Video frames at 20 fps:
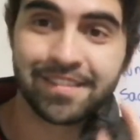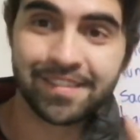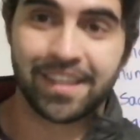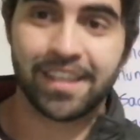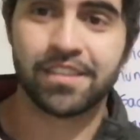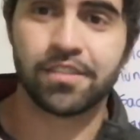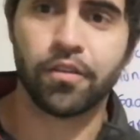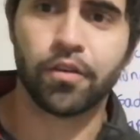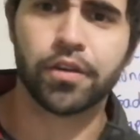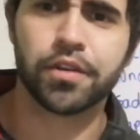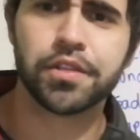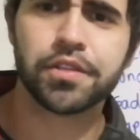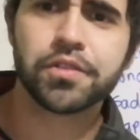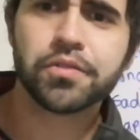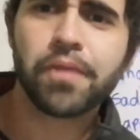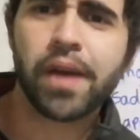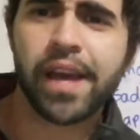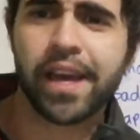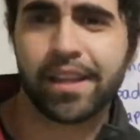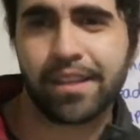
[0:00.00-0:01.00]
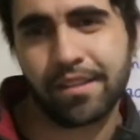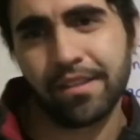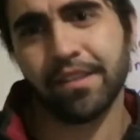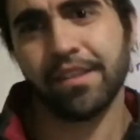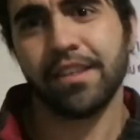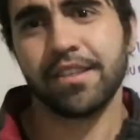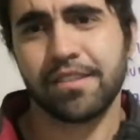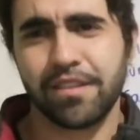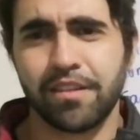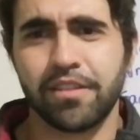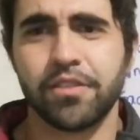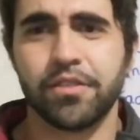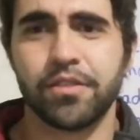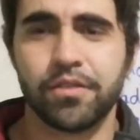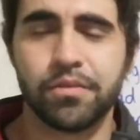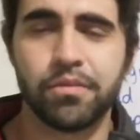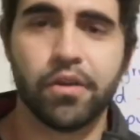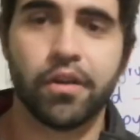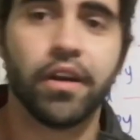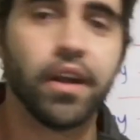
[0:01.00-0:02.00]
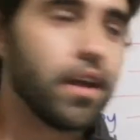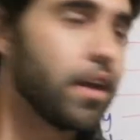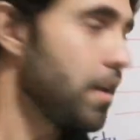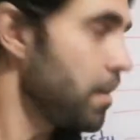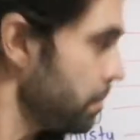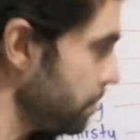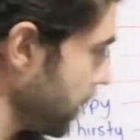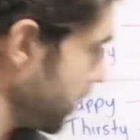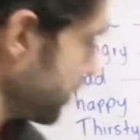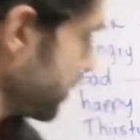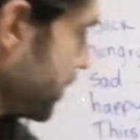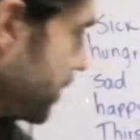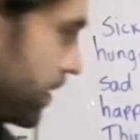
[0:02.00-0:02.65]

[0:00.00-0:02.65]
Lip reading: Yes, or sweat. It's another word. But